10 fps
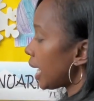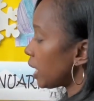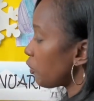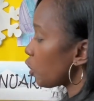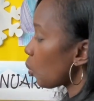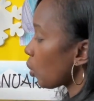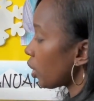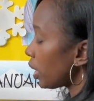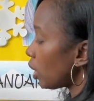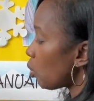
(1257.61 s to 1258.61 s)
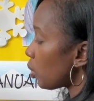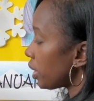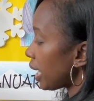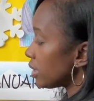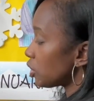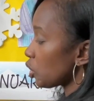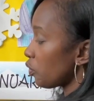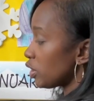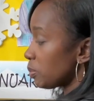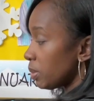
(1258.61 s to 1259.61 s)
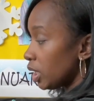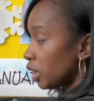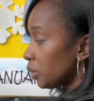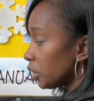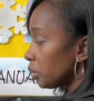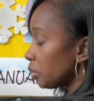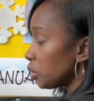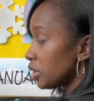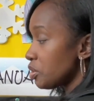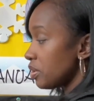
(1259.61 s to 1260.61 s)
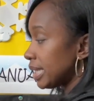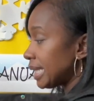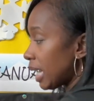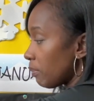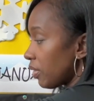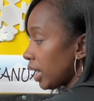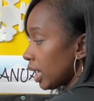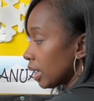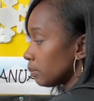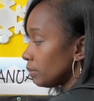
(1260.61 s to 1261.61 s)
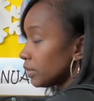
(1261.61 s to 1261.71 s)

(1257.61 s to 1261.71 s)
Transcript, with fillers: And if you're working on a surface below you, you can do the same thing.